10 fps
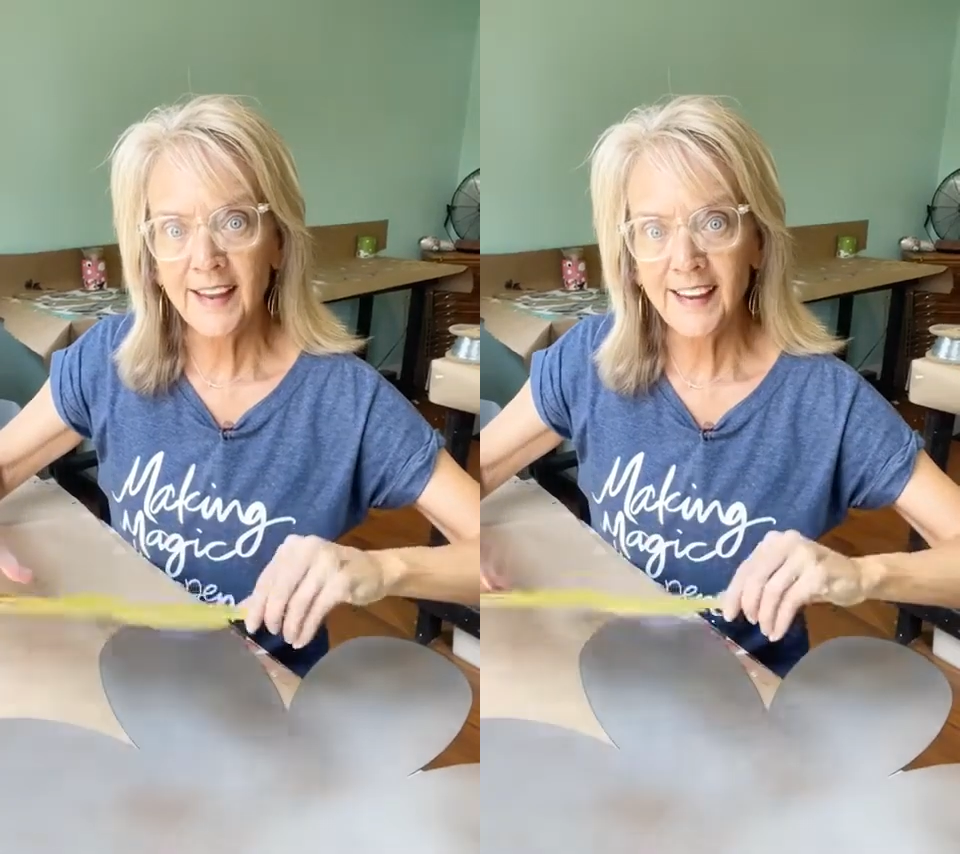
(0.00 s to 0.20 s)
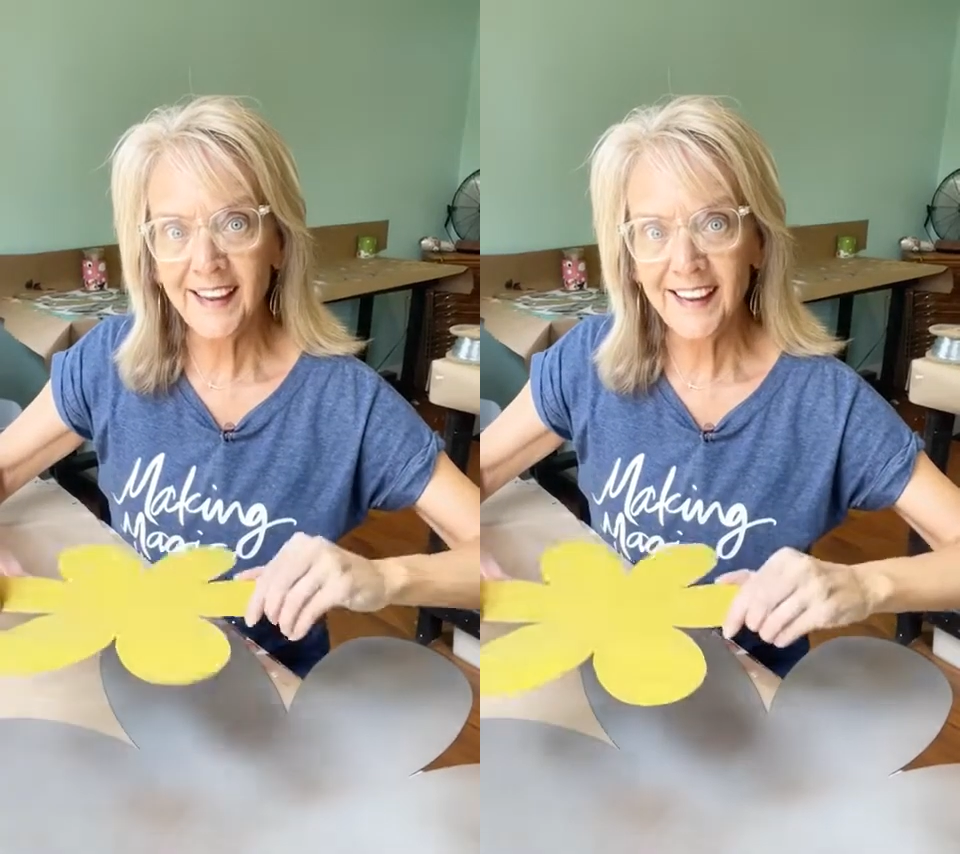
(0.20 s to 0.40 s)

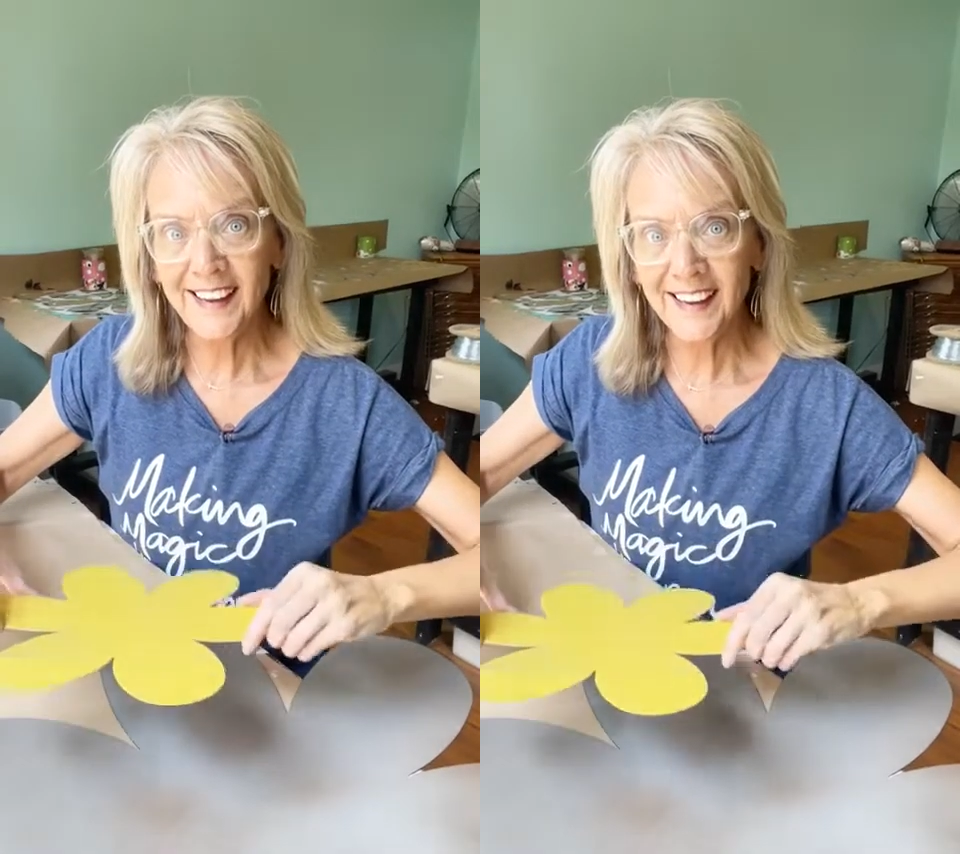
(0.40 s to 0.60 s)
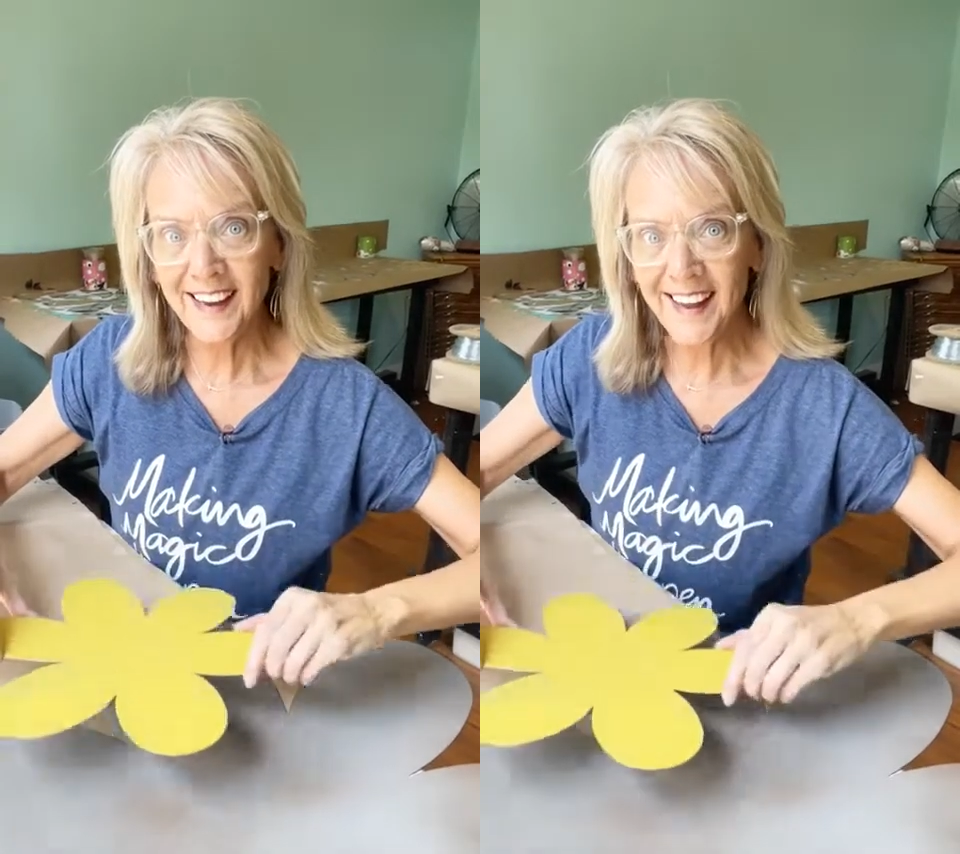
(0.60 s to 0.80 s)

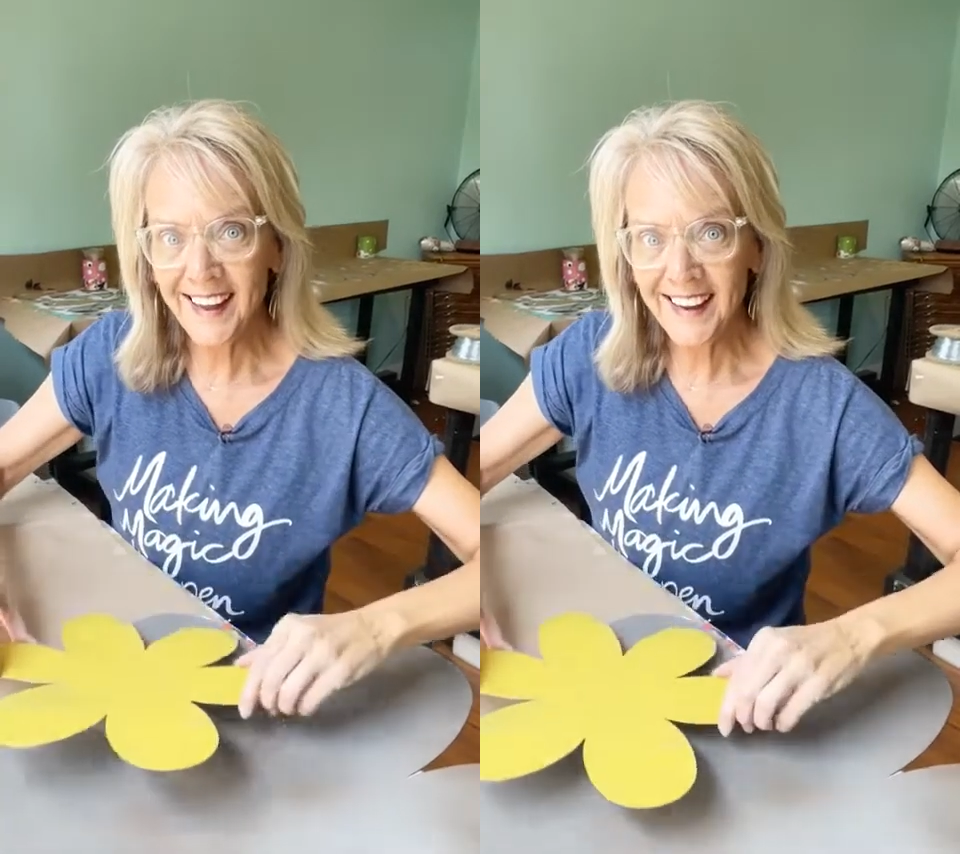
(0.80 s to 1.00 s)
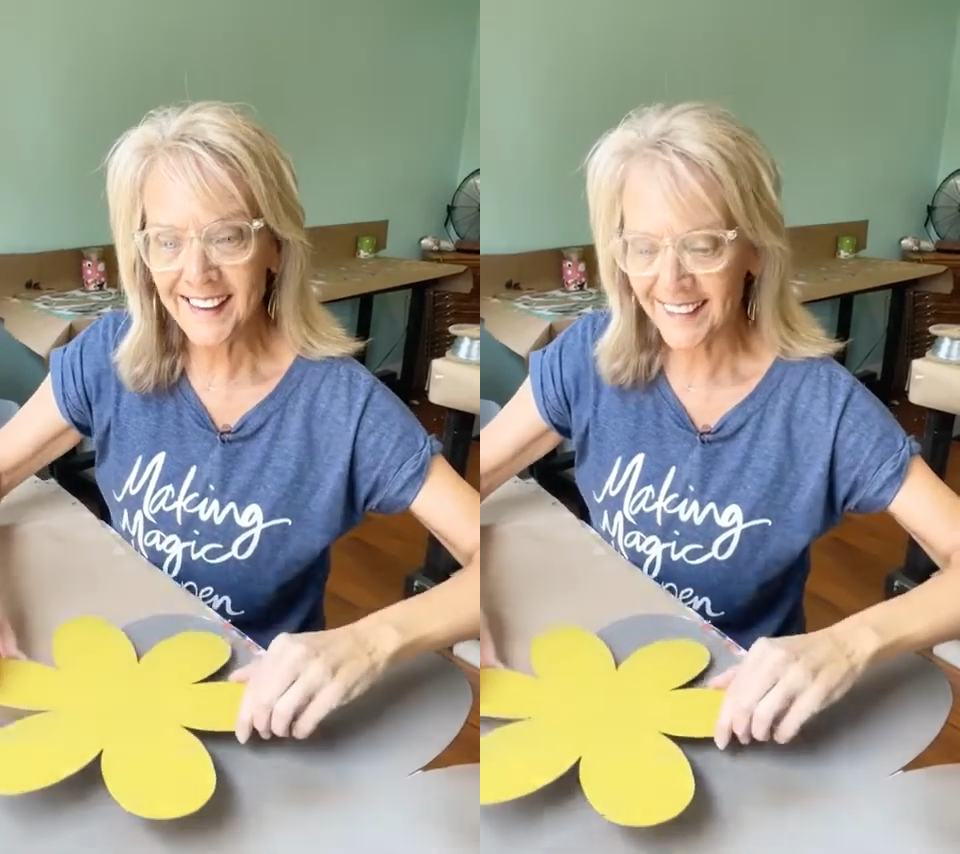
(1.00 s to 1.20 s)
Hey,
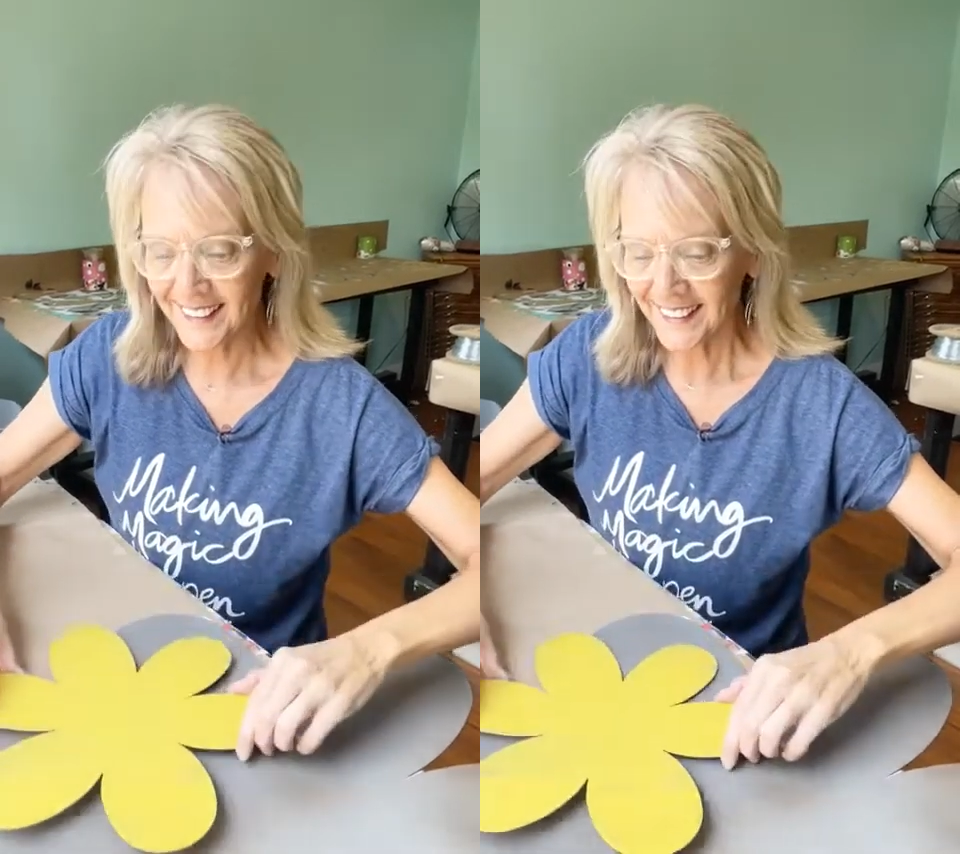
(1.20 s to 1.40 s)
hey!